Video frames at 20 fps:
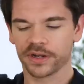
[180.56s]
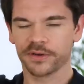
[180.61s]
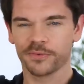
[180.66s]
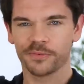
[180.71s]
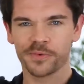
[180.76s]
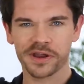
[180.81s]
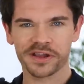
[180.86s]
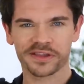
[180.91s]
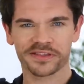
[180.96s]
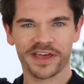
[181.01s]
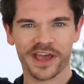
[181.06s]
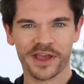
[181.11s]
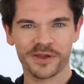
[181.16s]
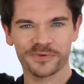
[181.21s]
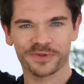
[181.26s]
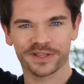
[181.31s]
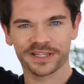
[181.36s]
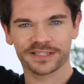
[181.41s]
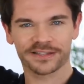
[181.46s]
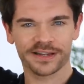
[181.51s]
gonna work that
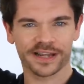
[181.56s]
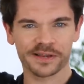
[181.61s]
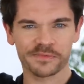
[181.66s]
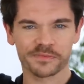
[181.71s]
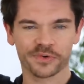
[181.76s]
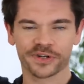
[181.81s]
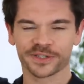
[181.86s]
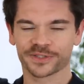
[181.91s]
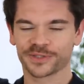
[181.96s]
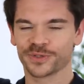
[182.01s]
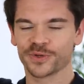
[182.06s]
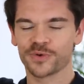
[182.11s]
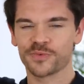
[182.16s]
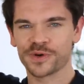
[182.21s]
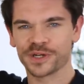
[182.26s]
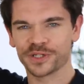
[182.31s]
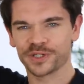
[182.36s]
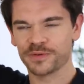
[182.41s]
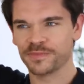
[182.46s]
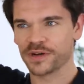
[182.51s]
out with the styling product, so don't
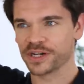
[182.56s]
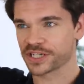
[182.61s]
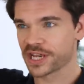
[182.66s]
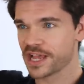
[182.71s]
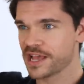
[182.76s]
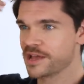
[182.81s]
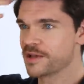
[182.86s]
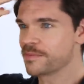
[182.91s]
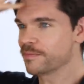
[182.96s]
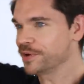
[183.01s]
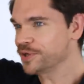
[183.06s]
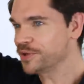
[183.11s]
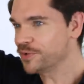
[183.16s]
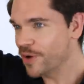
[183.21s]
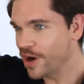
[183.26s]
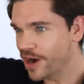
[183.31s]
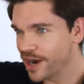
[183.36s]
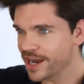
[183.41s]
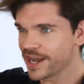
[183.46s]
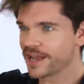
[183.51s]
worry too much. But
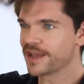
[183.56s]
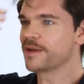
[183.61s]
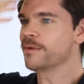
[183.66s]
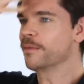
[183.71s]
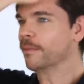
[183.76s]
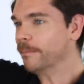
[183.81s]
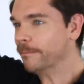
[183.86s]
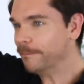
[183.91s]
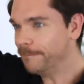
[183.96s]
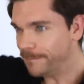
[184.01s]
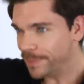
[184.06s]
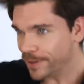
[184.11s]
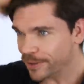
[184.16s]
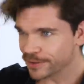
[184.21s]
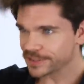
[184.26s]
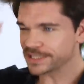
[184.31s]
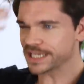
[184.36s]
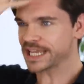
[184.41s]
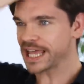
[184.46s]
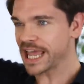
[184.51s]
you are
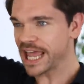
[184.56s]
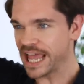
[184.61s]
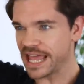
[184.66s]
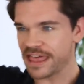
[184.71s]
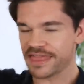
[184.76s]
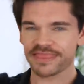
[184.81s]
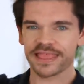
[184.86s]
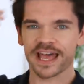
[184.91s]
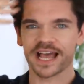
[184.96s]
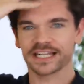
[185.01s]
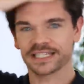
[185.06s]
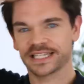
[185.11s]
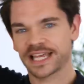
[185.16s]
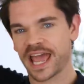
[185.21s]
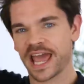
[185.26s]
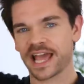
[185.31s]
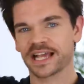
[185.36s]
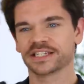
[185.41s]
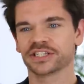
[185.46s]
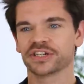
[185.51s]
building in that
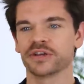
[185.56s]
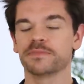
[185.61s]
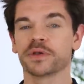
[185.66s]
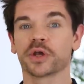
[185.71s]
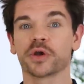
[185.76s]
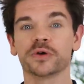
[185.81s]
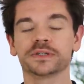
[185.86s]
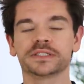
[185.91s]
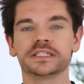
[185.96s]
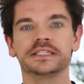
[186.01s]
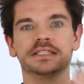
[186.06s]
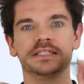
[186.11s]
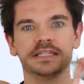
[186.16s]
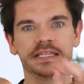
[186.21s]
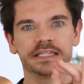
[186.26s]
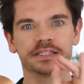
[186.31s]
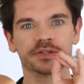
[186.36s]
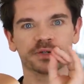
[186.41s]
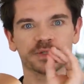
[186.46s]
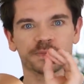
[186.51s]
texture, and because the
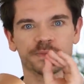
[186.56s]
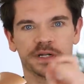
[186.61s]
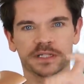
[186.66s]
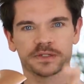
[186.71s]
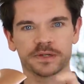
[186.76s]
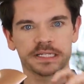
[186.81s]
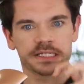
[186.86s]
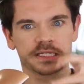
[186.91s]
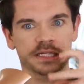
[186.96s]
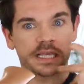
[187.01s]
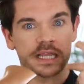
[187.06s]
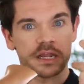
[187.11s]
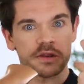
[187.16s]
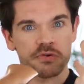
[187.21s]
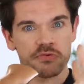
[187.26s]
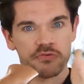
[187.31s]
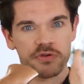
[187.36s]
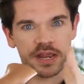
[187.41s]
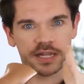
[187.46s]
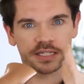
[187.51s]
sea salt spray has got slight
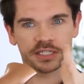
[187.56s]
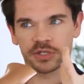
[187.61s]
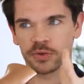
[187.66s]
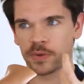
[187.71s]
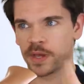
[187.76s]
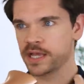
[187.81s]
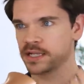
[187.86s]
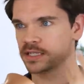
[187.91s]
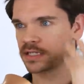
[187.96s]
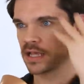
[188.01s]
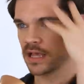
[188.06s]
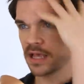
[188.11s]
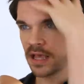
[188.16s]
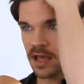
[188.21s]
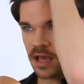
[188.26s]
grit to it,